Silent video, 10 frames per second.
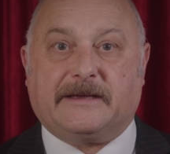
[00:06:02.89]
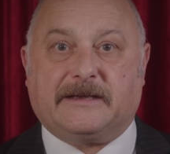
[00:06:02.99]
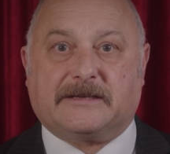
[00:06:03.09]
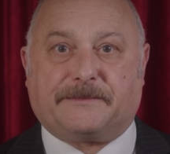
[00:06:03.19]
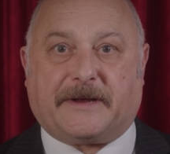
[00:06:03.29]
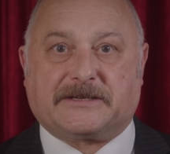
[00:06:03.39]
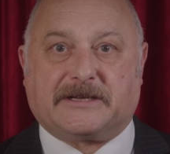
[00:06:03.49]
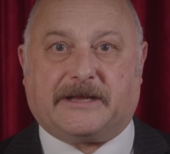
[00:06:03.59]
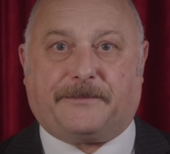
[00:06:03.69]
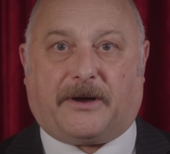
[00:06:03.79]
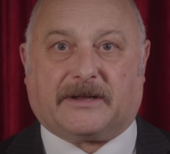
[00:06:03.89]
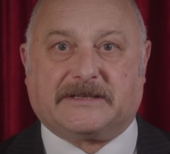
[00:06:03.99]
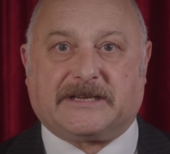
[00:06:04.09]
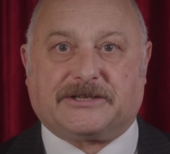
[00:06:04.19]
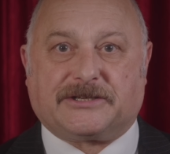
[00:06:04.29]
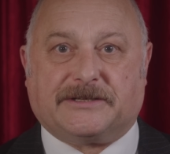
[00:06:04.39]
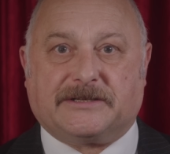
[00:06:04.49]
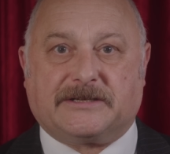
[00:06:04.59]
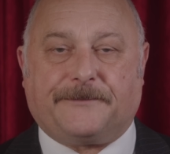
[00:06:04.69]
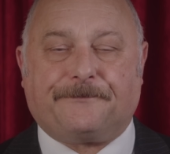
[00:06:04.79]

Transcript: especially politicians.